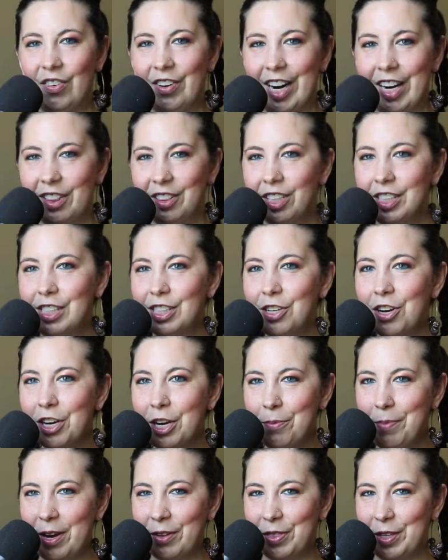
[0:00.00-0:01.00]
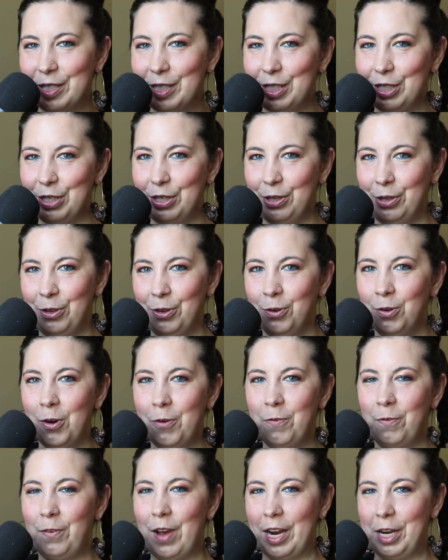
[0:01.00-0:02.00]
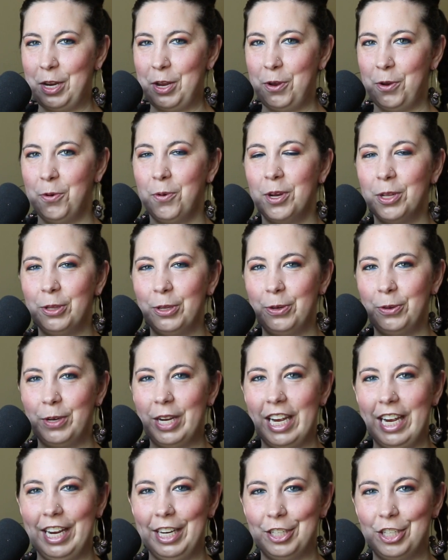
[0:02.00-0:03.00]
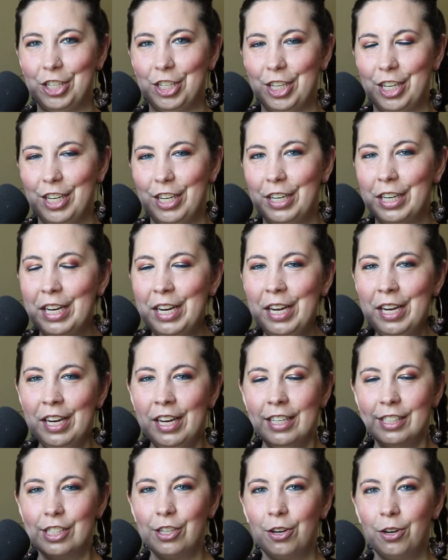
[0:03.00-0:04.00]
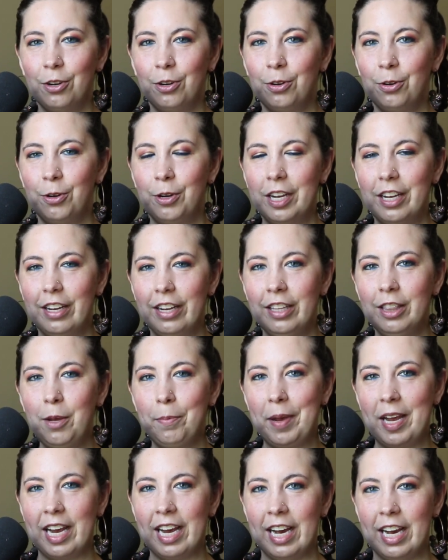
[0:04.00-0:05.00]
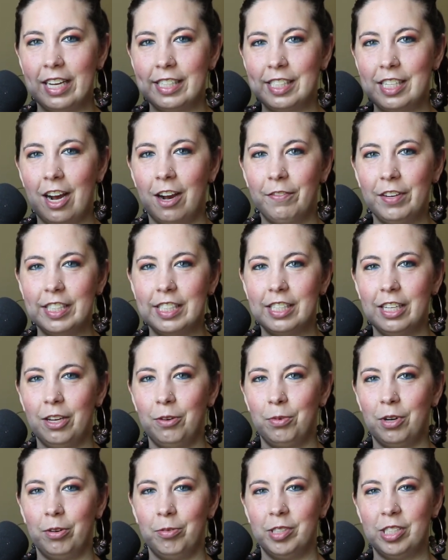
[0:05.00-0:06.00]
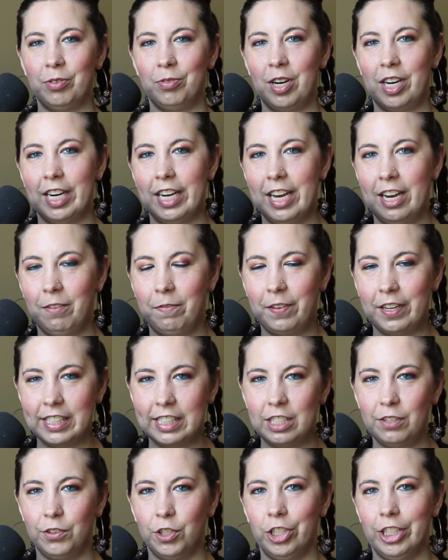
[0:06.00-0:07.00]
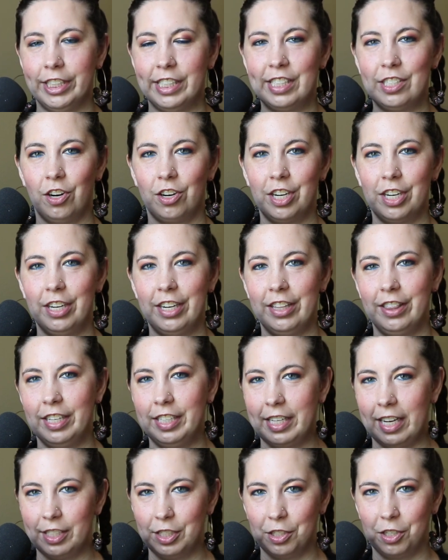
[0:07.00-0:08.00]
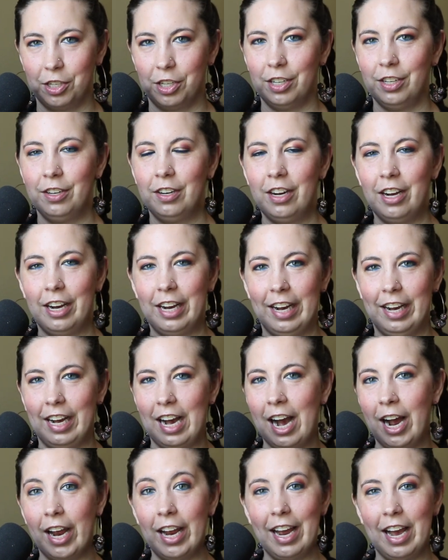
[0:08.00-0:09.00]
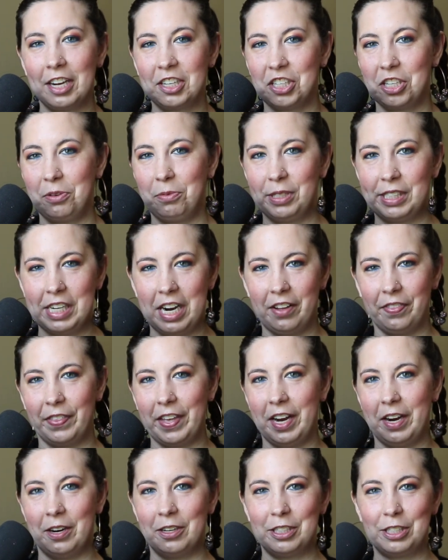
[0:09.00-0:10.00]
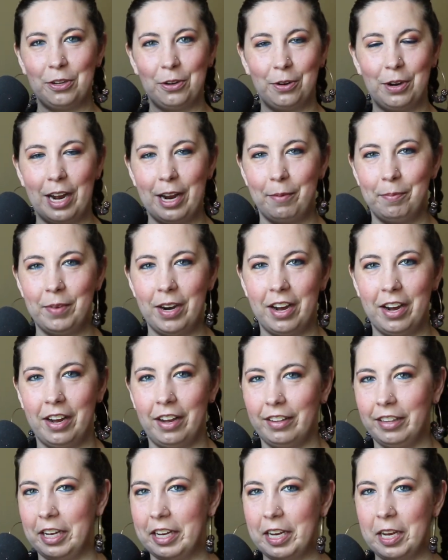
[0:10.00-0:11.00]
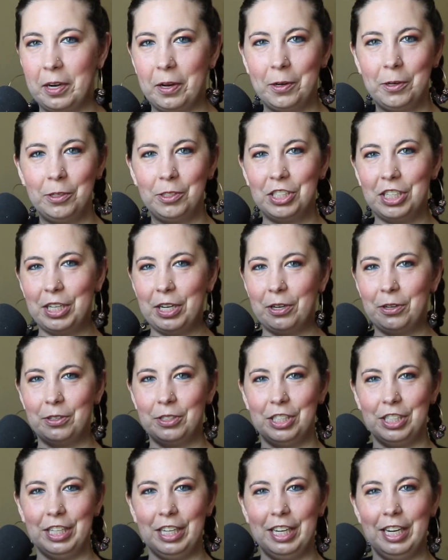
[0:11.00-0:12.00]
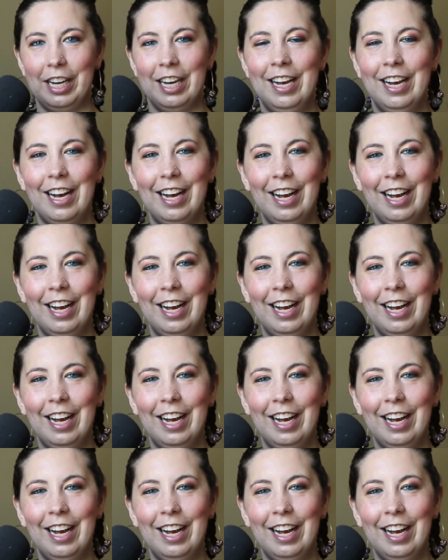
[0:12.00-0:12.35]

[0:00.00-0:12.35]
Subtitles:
right, let's talk about this new venue location. So, in the past, obviously, when it was a Renegade festival, it started in the desert. I actually was not there, so I am not like an OG.